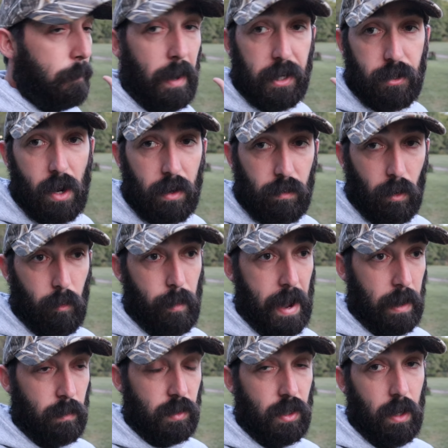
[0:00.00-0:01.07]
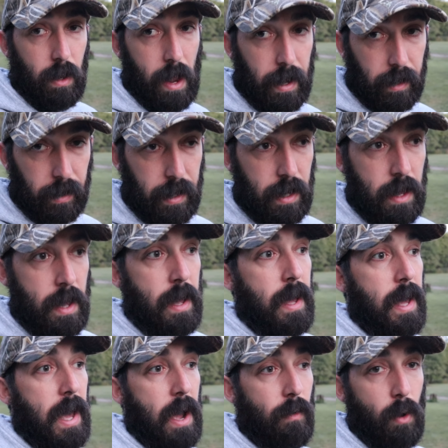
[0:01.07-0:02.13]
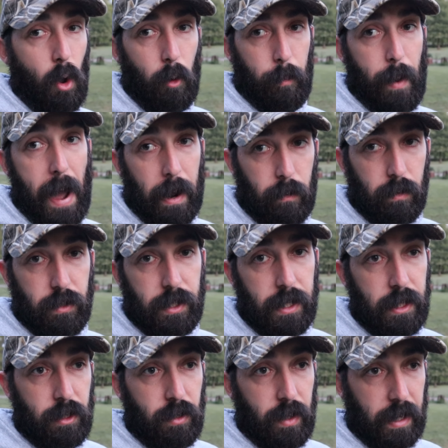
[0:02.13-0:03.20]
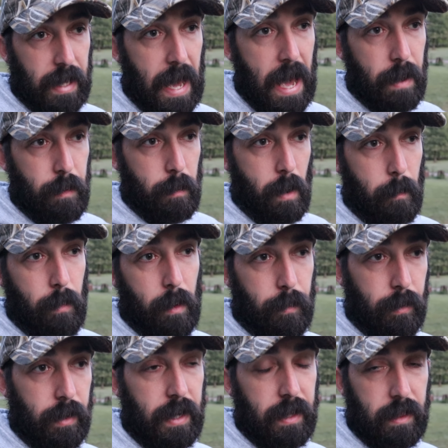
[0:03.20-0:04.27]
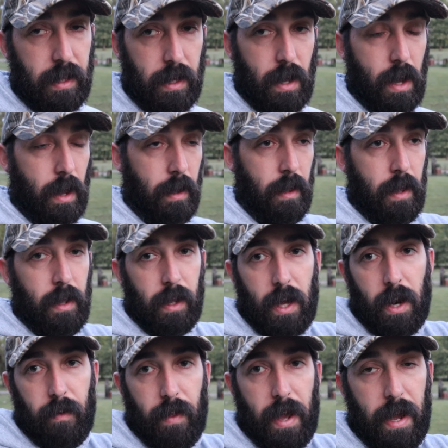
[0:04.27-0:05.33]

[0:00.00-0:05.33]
my truck rolled backwards. Luckily, it rolled backwards into the cab, and my bumper hit the kind of the